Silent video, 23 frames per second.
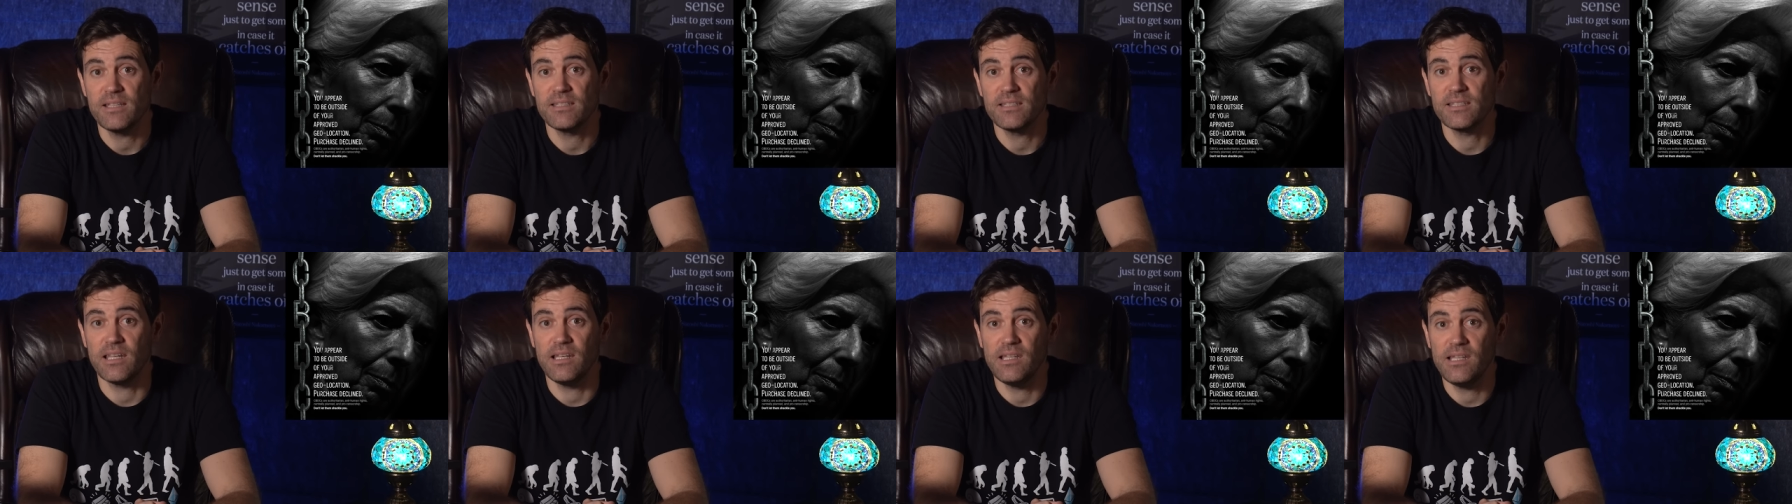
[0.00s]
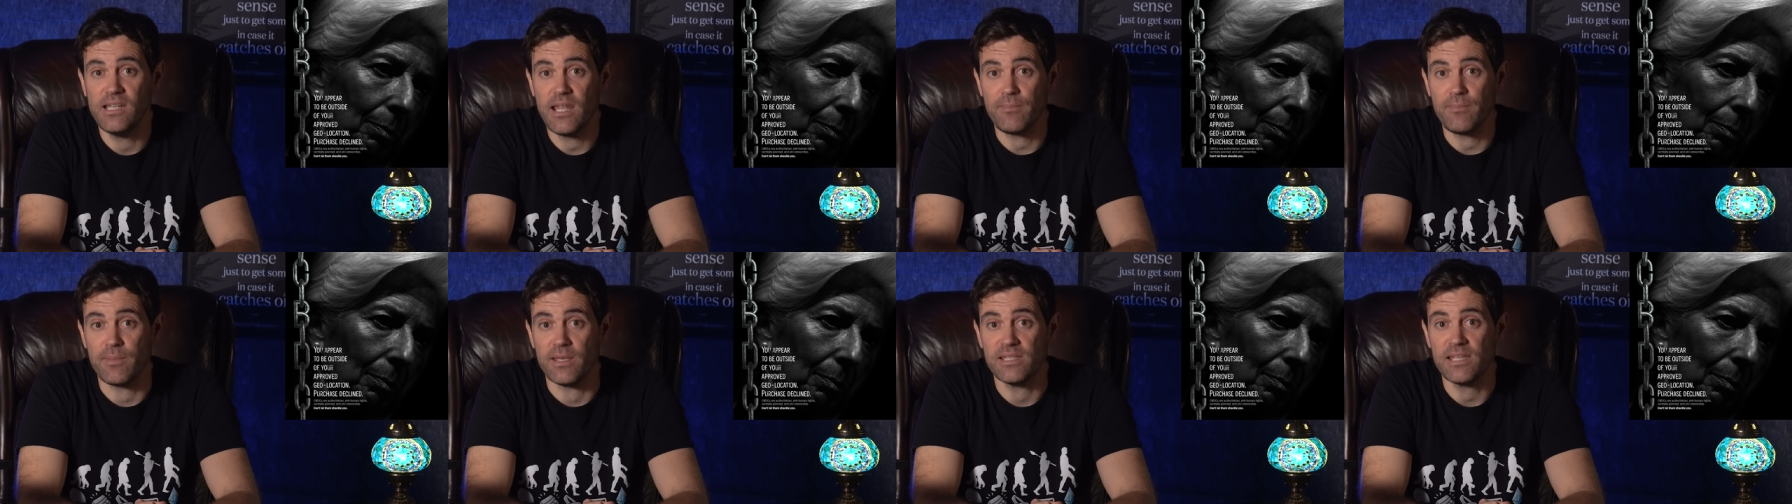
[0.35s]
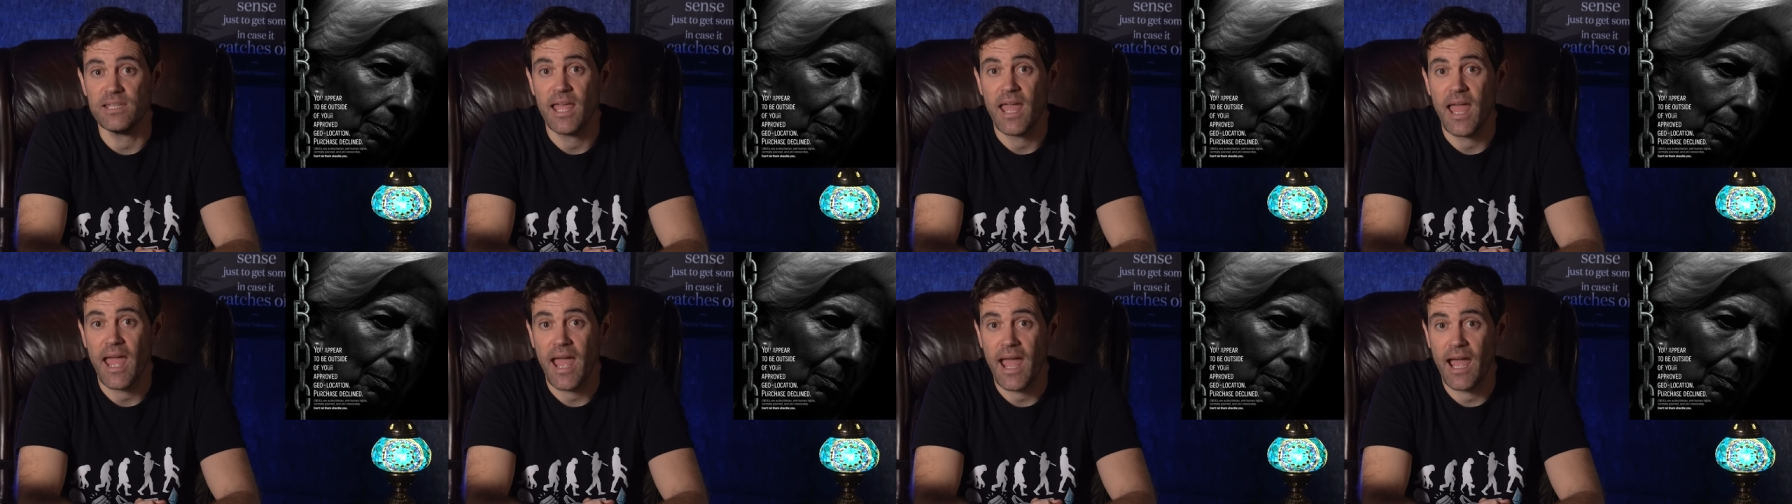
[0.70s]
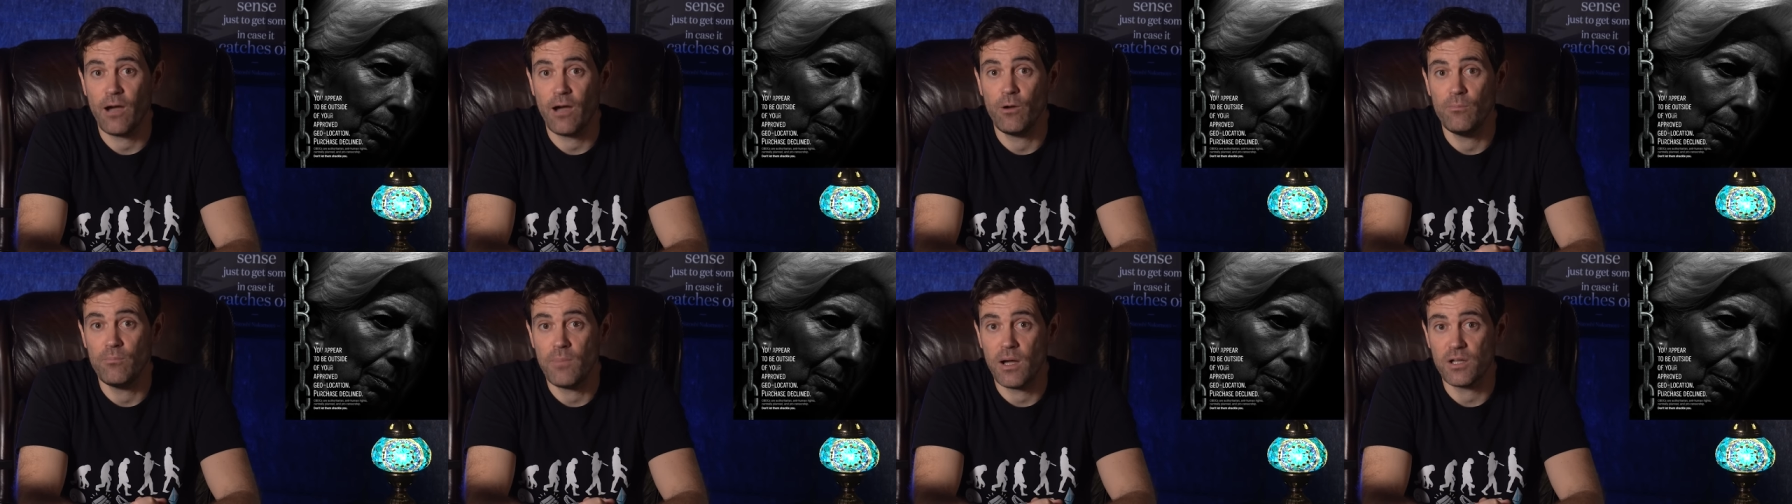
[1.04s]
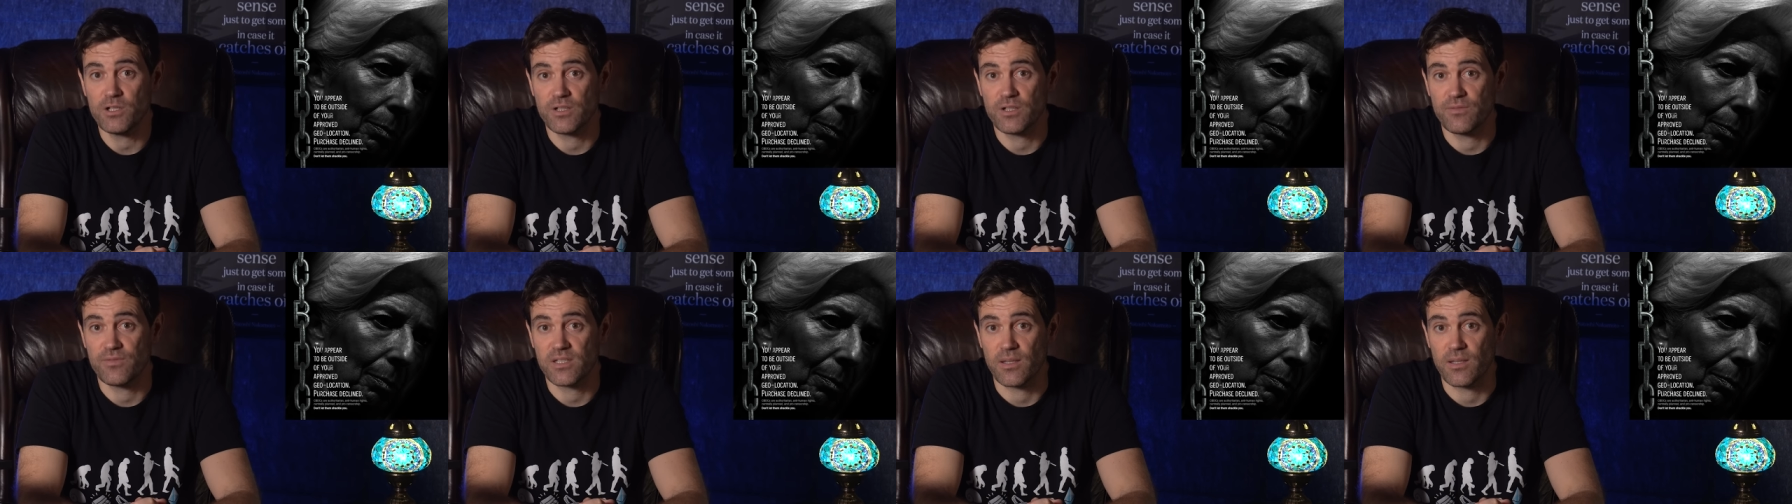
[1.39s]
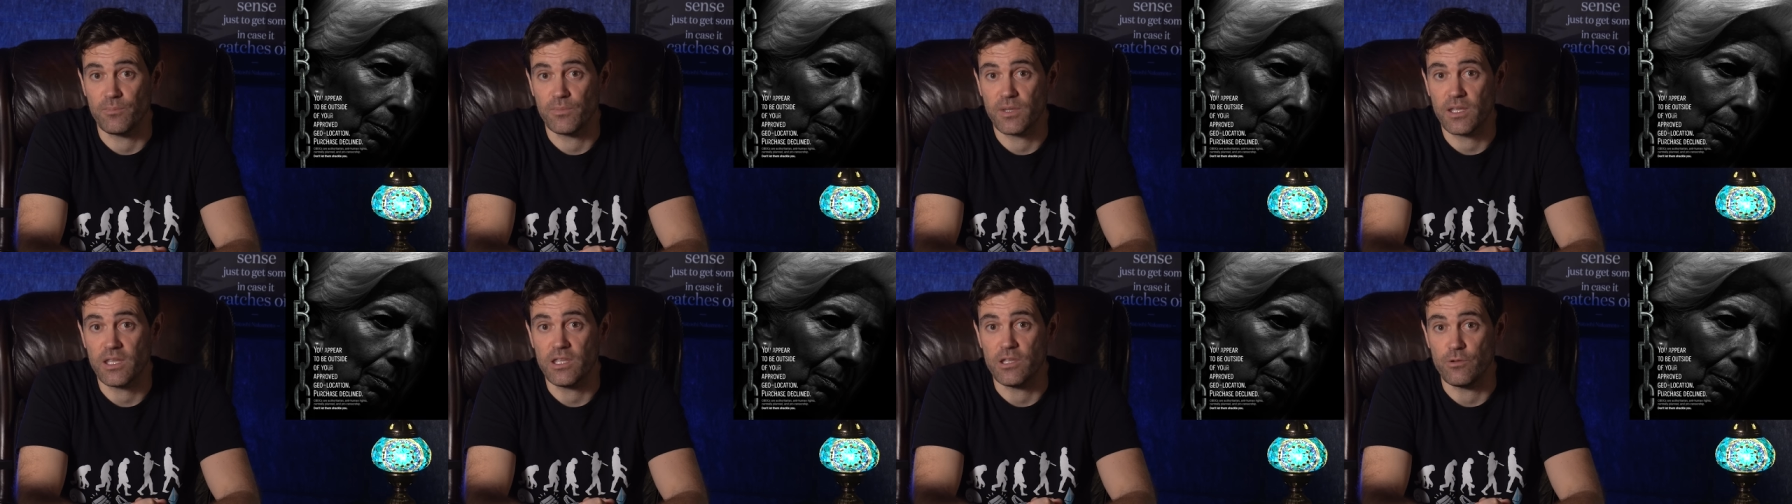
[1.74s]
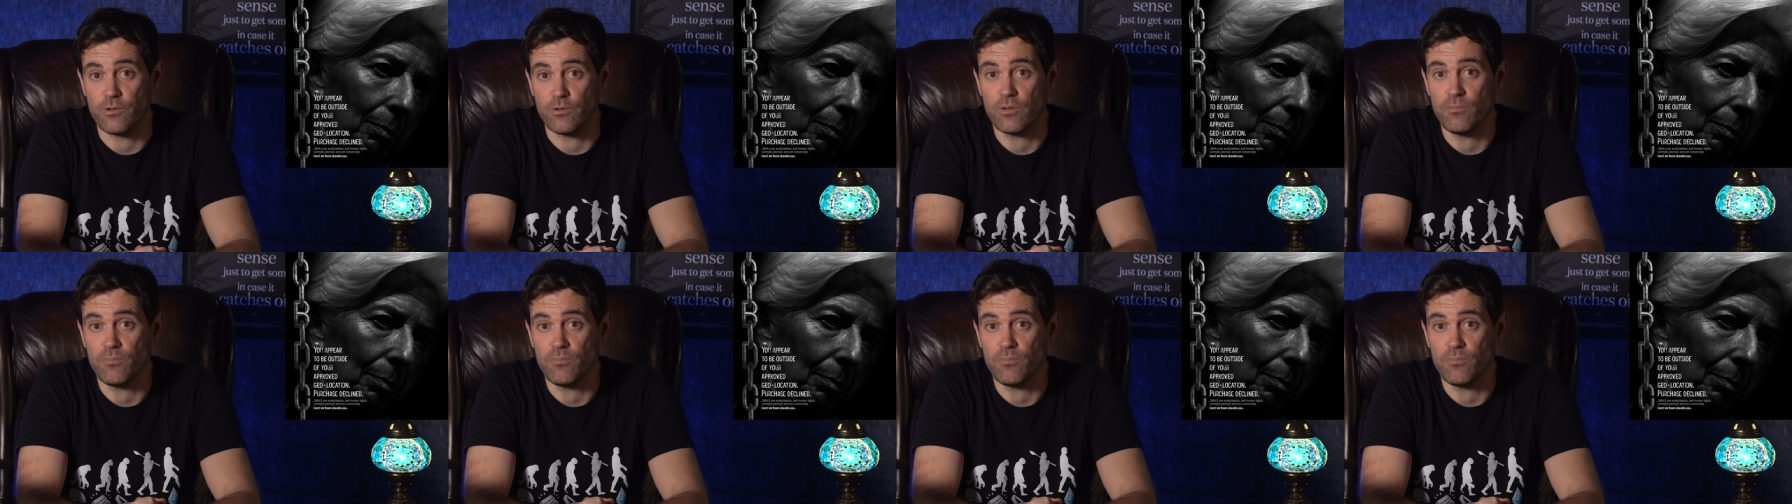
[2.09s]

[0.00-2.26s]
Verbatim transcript: to limit how much of something you